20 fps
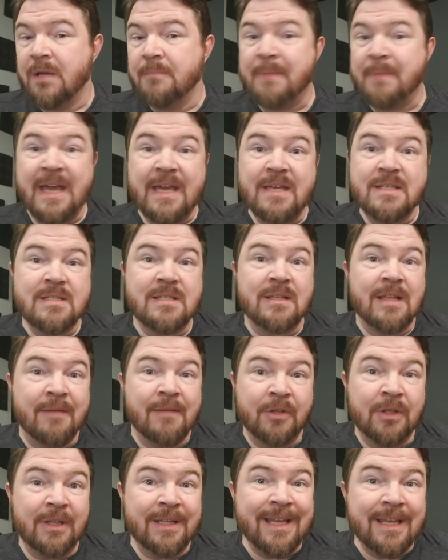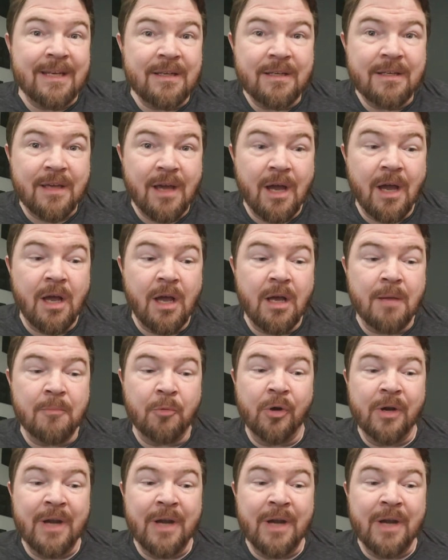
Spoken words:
base level income or